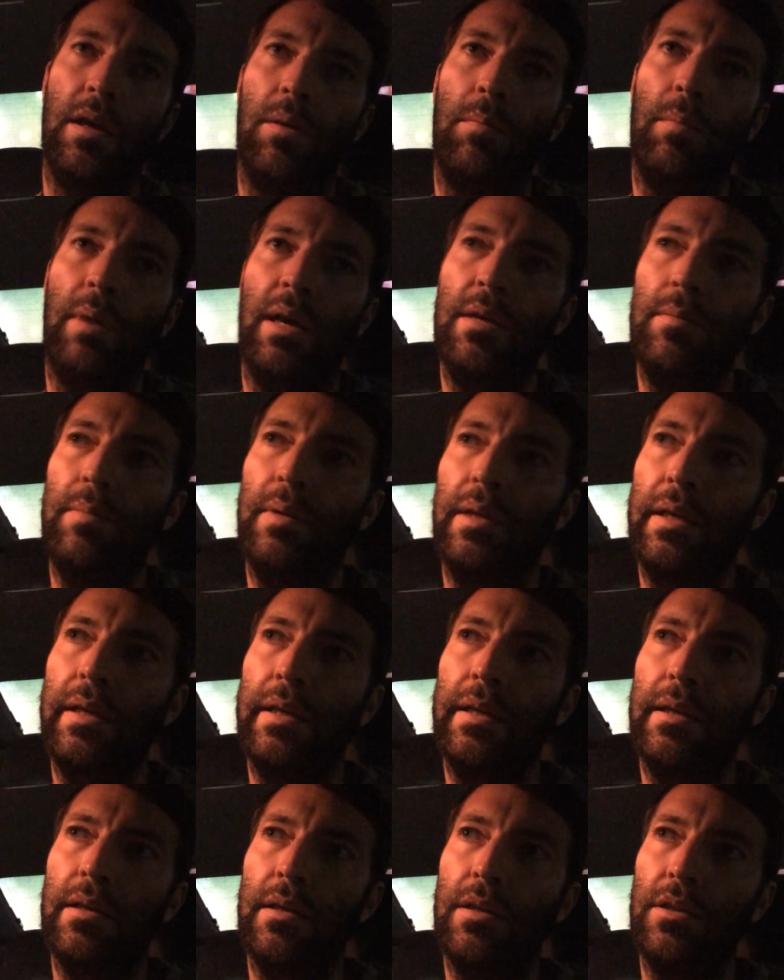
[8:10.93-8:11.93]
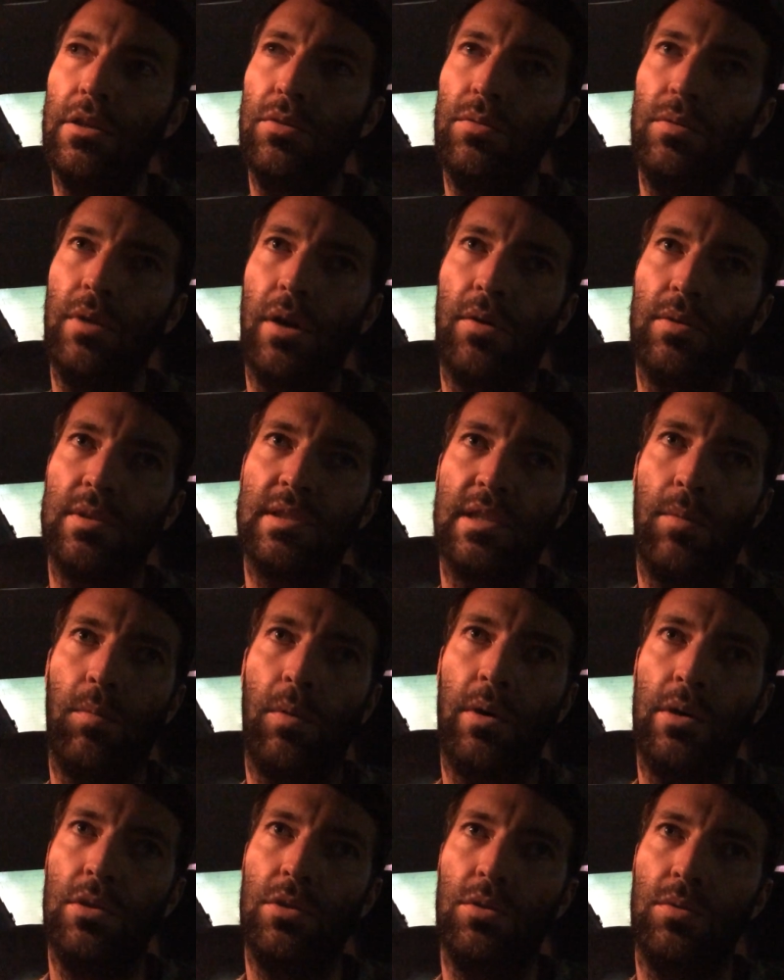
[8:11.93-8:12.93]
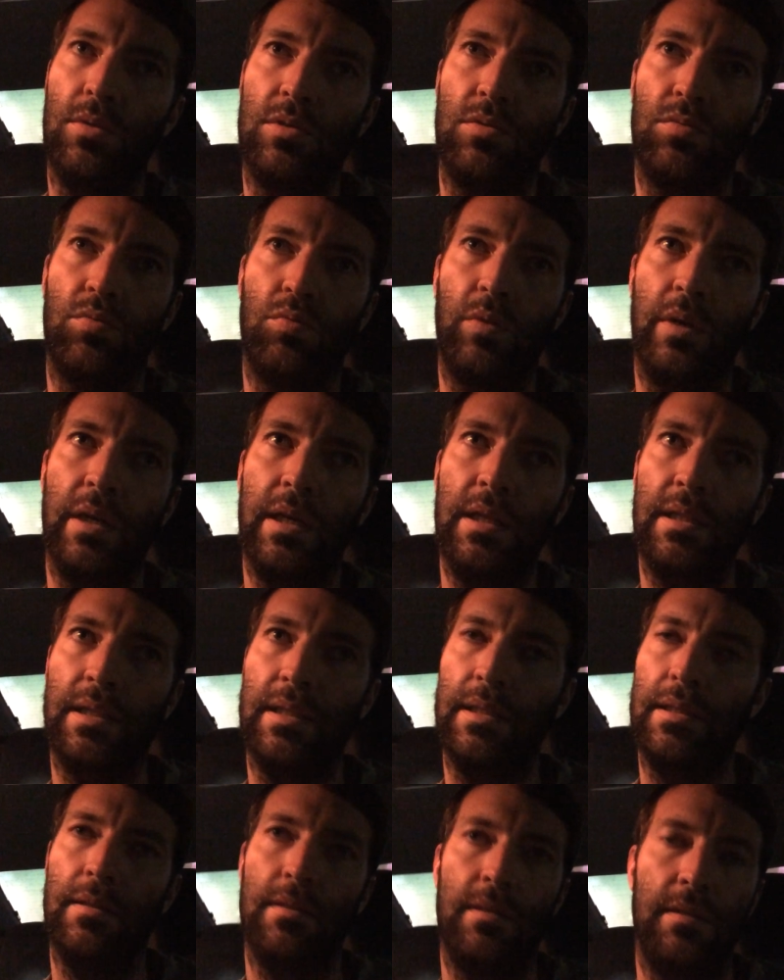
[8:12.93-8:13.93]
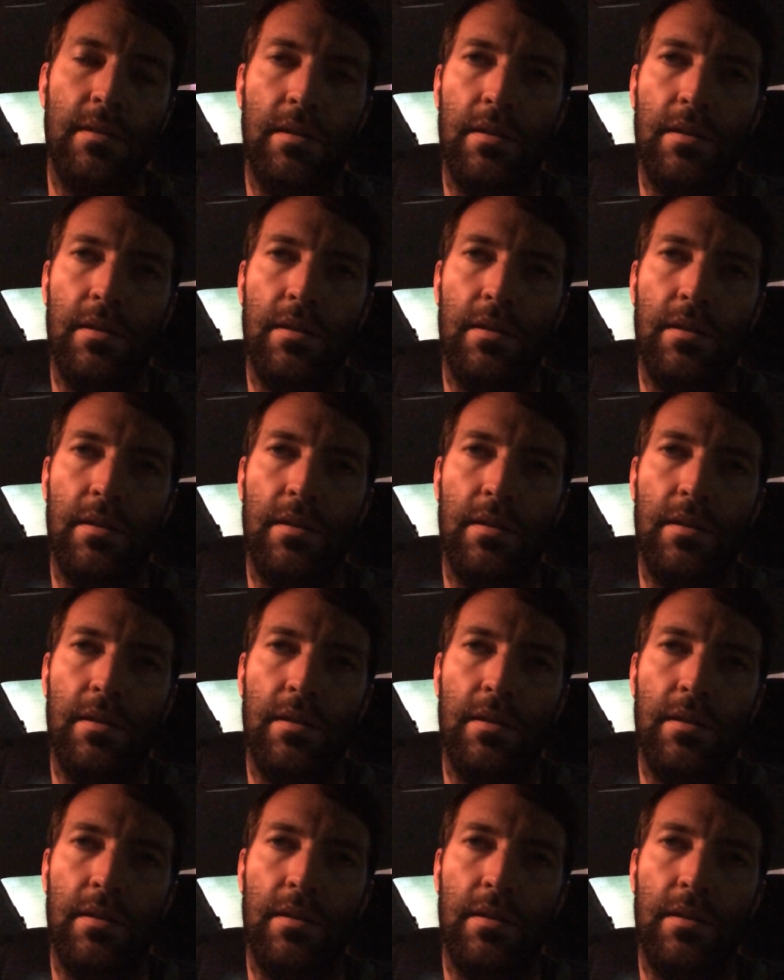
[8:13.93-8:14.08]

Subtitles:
Maybe someone who is really